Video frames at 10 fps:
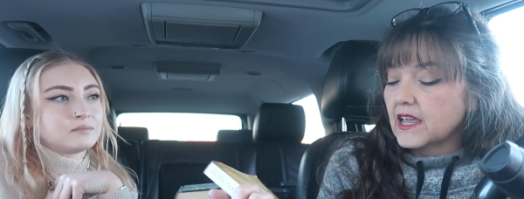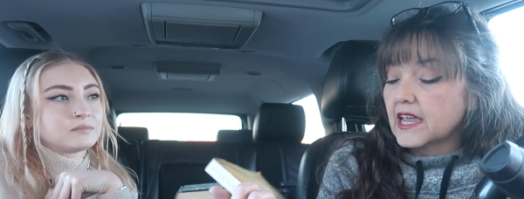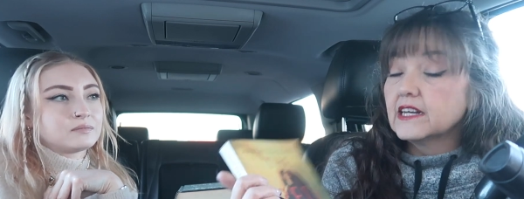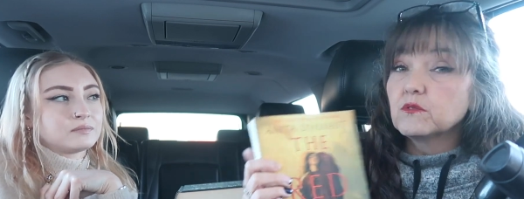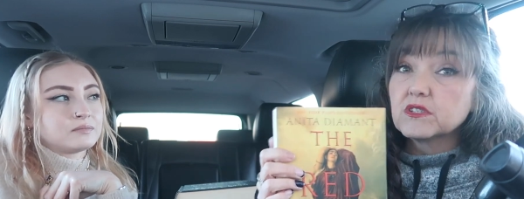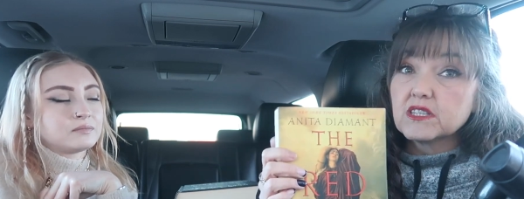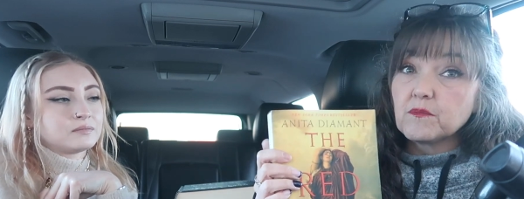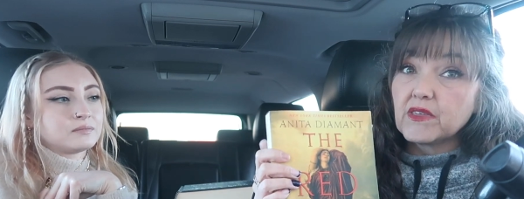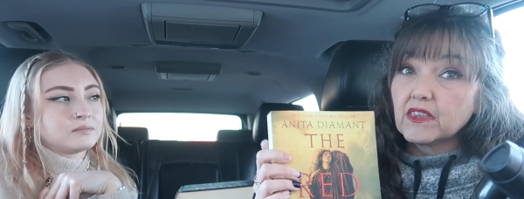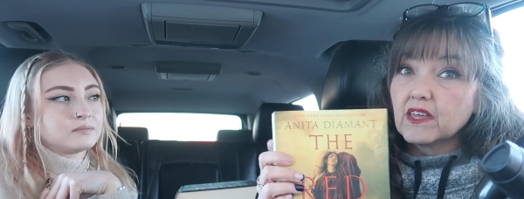Speaker 1: And it was
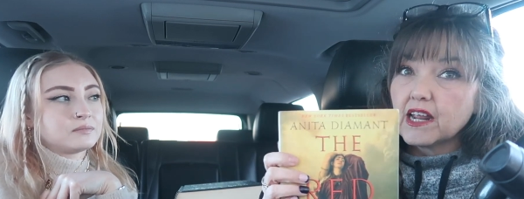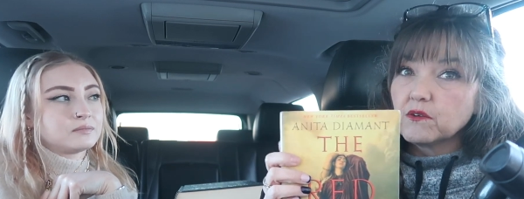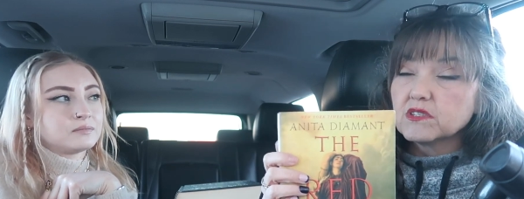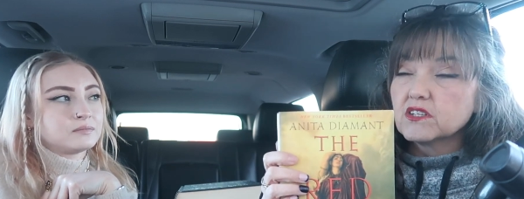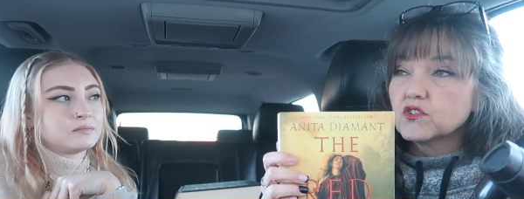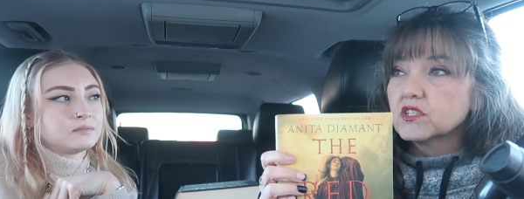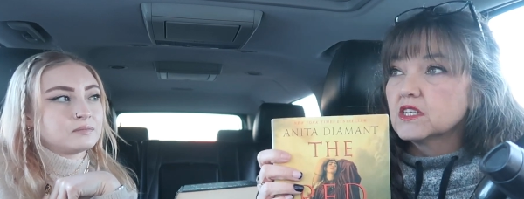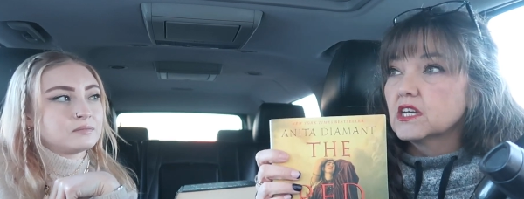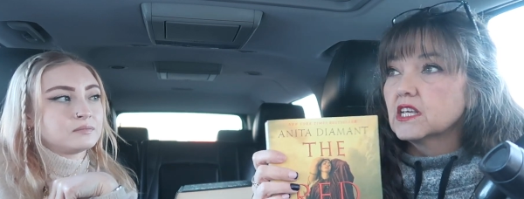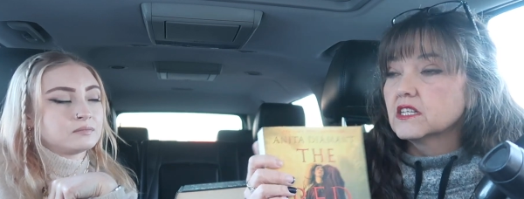something that I was
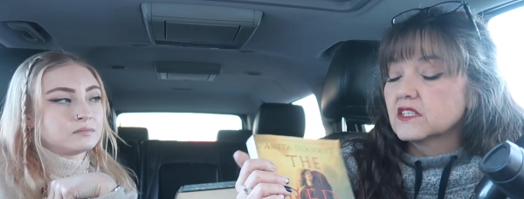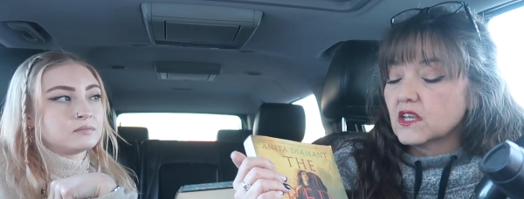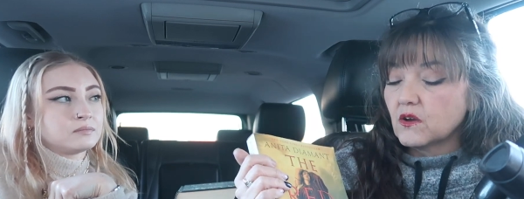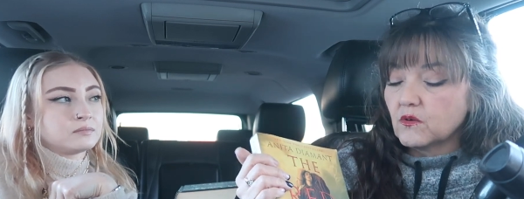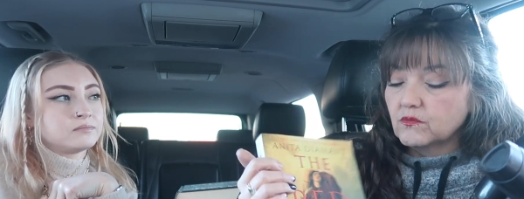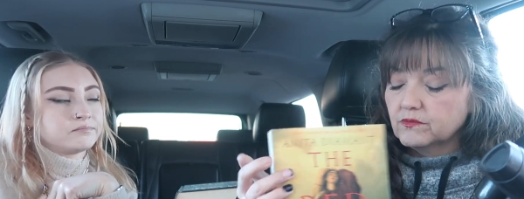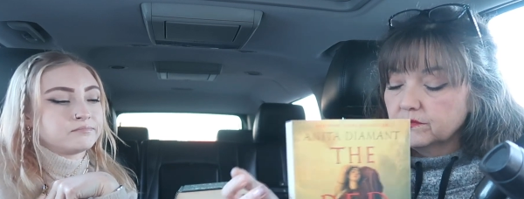interested in. So